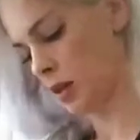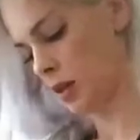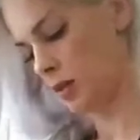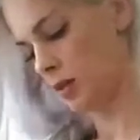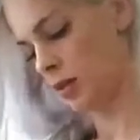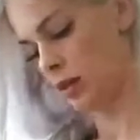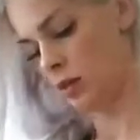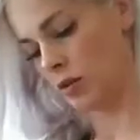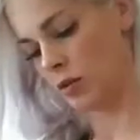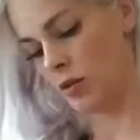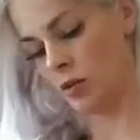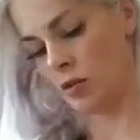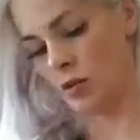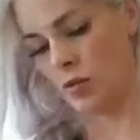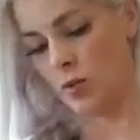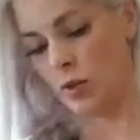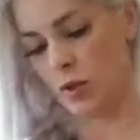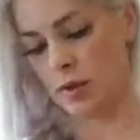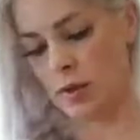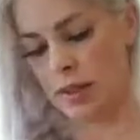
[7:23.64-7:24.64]
So
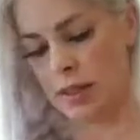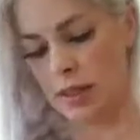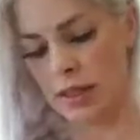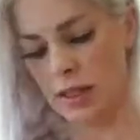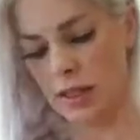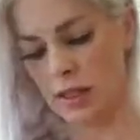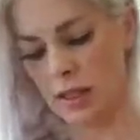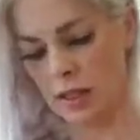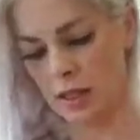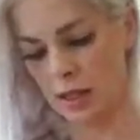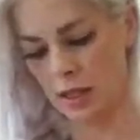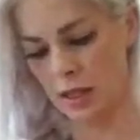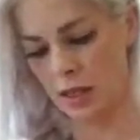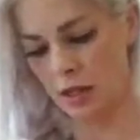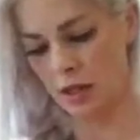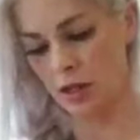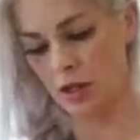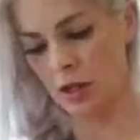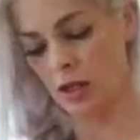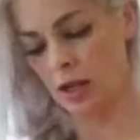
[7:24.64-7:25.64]
we'll see.
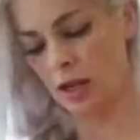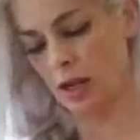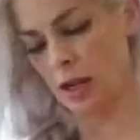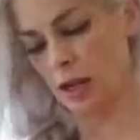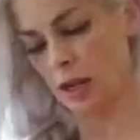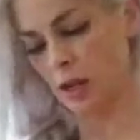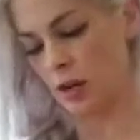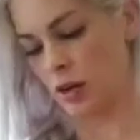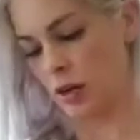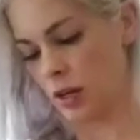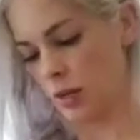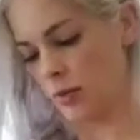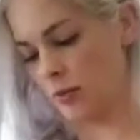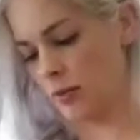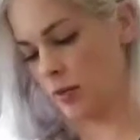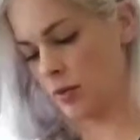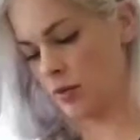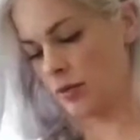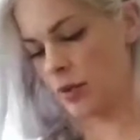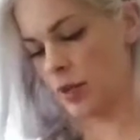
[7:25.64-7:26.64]
888
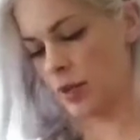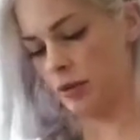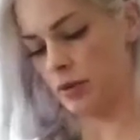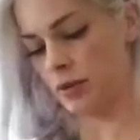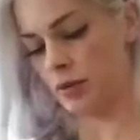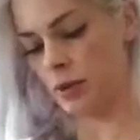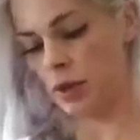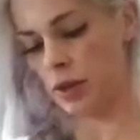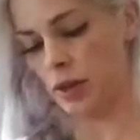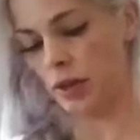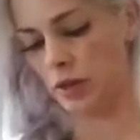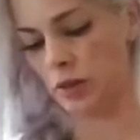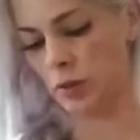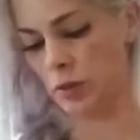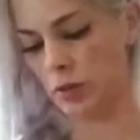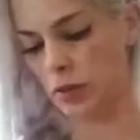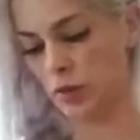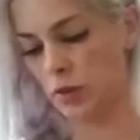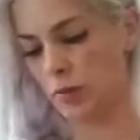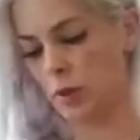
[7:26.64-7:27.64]
grams of flour is what I used,
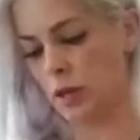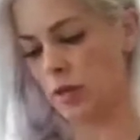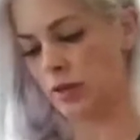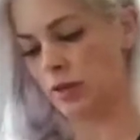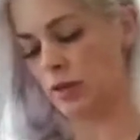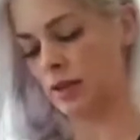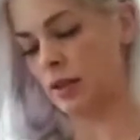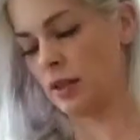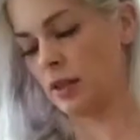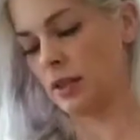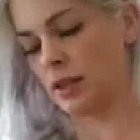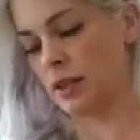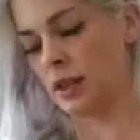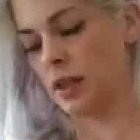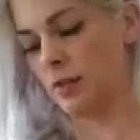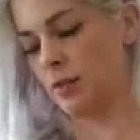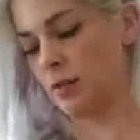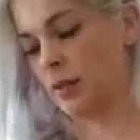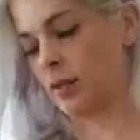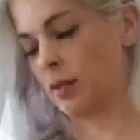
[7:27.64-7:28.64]
which is about 6
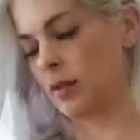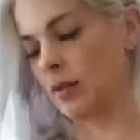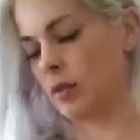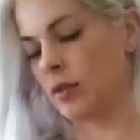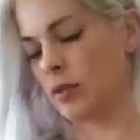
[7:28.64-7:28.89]
cups.